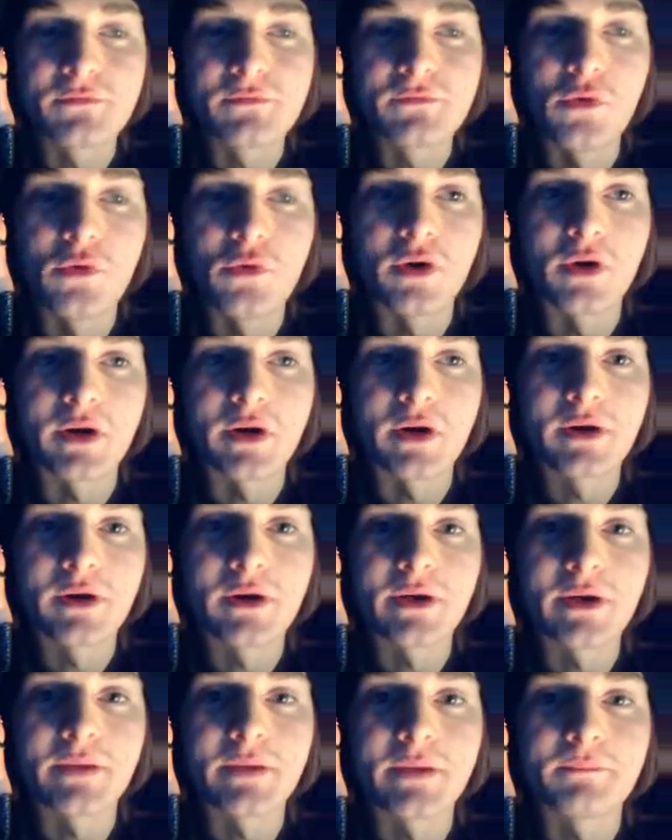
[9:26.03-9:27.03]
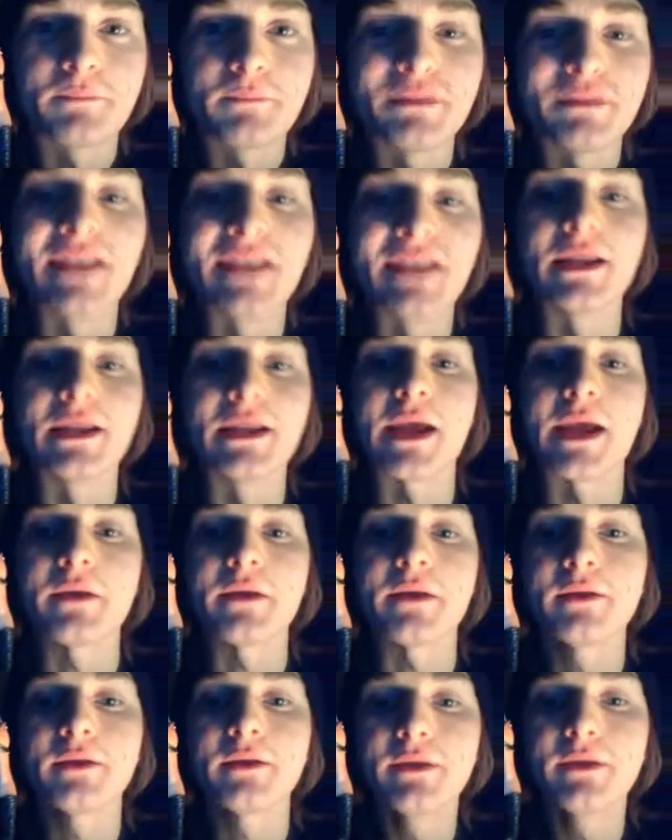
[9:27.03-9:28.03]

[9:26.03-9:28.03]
4, Bloodline.